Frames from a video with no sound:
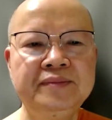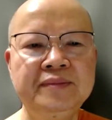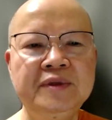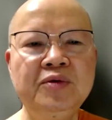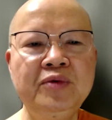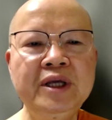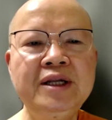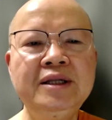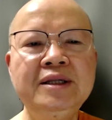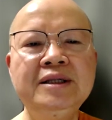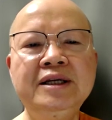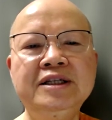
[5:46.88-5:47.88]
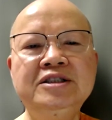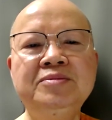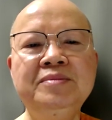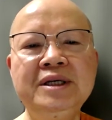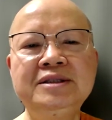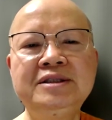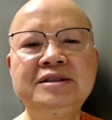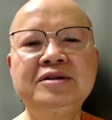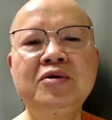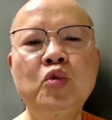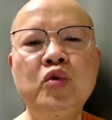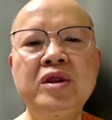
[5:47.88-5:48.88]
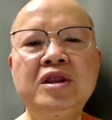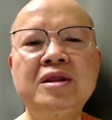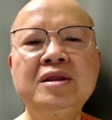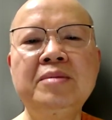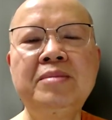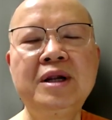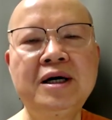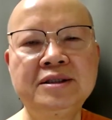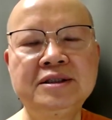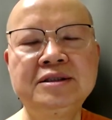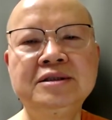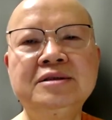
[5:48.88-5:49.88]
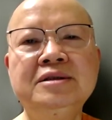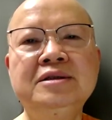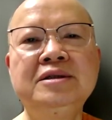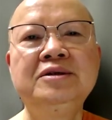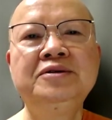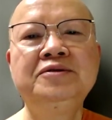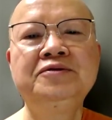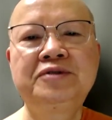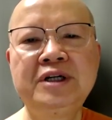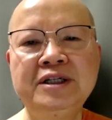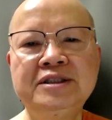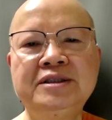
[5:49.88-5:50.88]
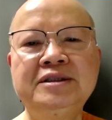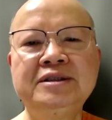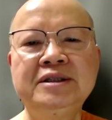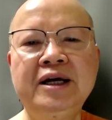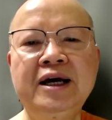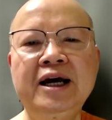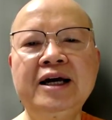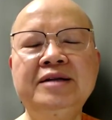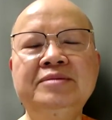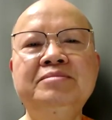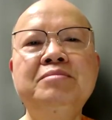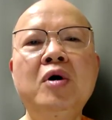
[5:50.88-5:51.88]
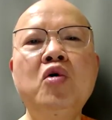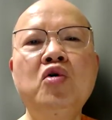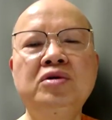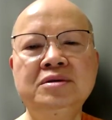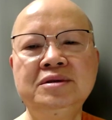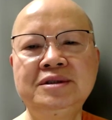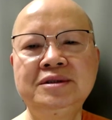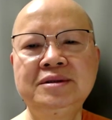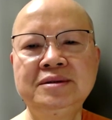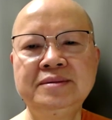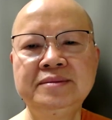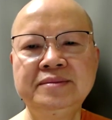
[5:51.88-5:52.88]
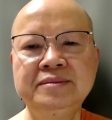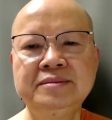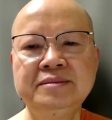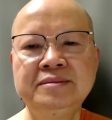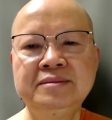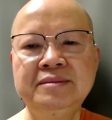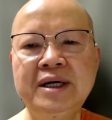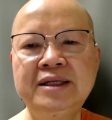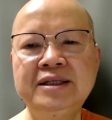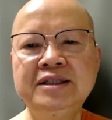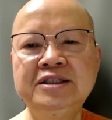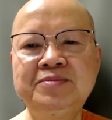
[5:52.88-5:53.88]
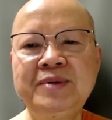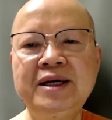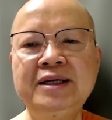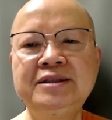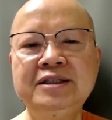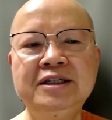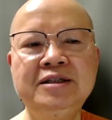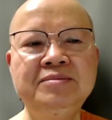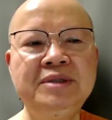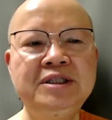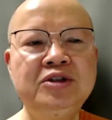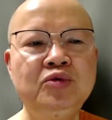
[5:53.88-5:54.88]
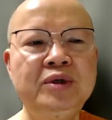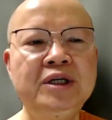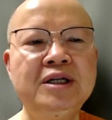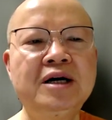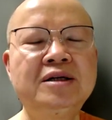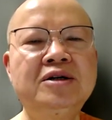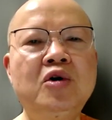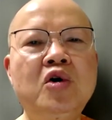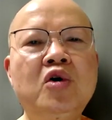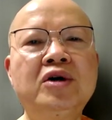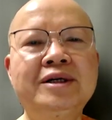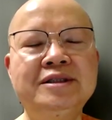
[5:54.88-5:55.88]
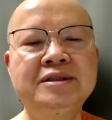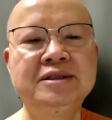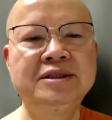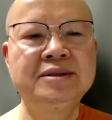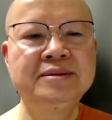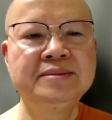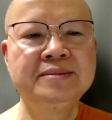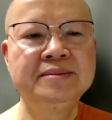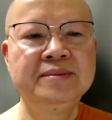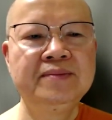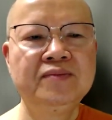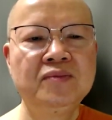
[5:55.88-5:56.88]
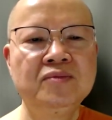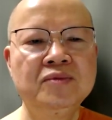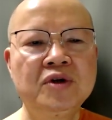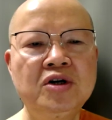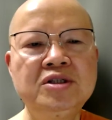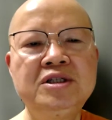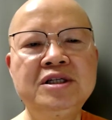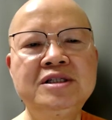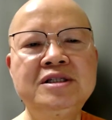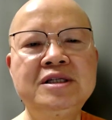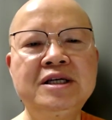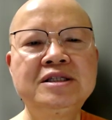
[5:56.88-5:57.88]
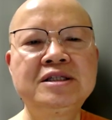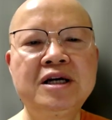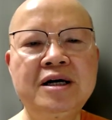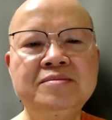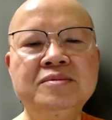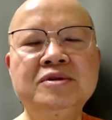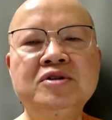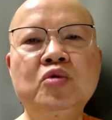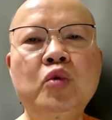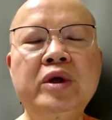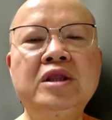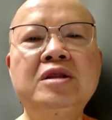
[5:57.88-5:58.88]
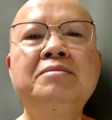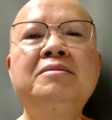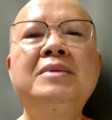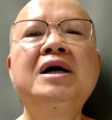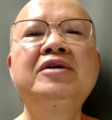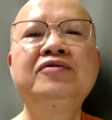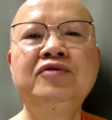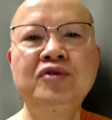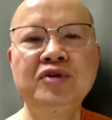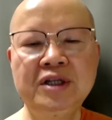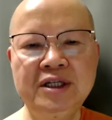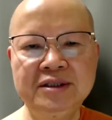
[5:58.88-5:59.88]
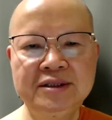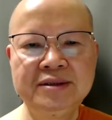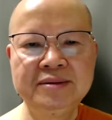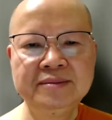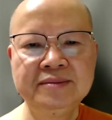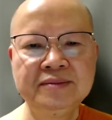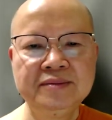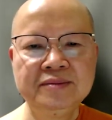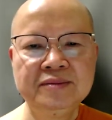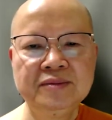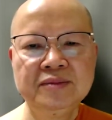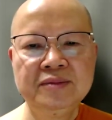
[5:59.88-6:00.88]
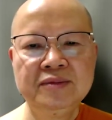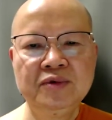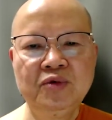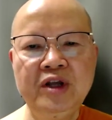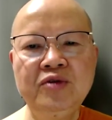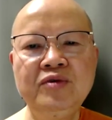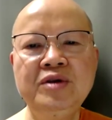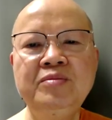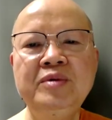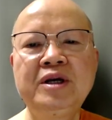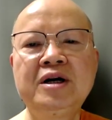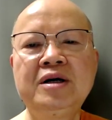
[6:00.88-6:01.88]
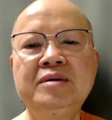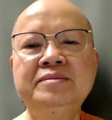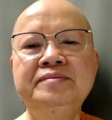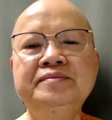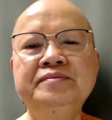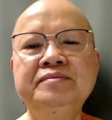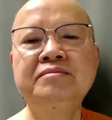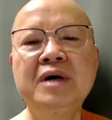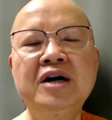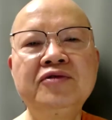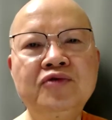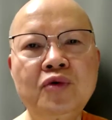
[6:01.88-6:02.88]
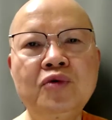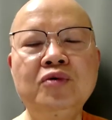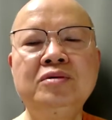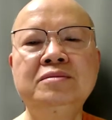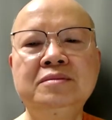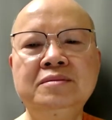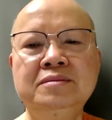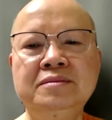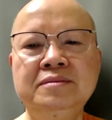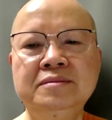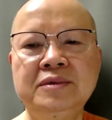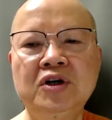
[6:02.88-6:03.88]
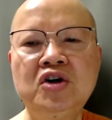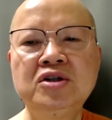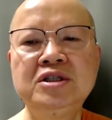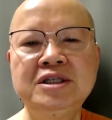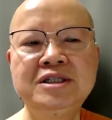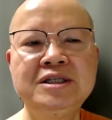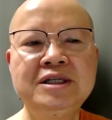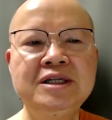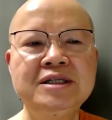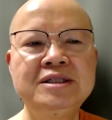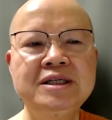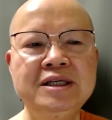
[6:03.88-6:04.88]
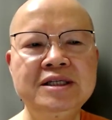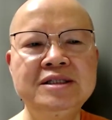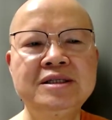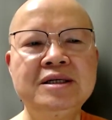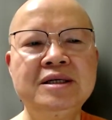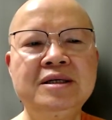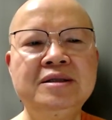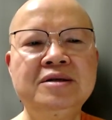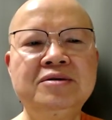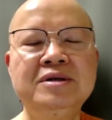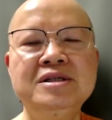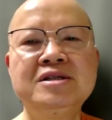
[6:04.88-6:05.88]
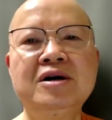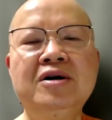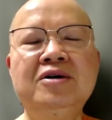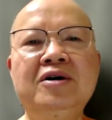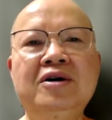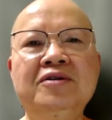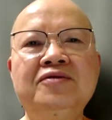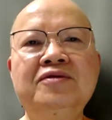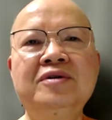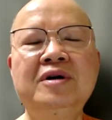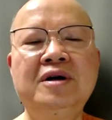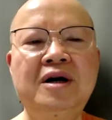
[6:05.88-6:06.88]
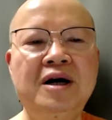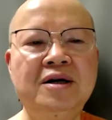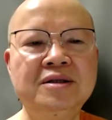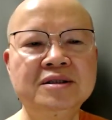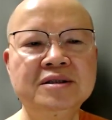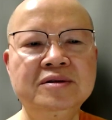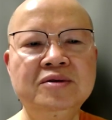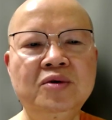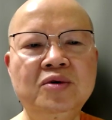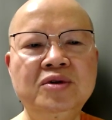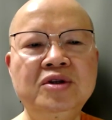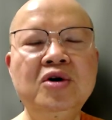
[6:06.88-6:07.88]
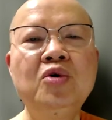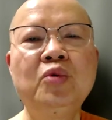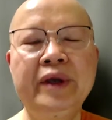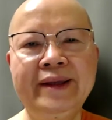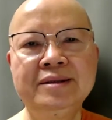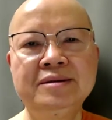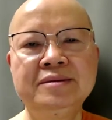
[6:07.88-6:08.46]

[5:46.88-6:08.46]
The wind is mixed with the blood, flesh, and bones. But the space in between our organs Consciousness comes with mindfulness. When we become mindful, consciousness is the result of our knowing.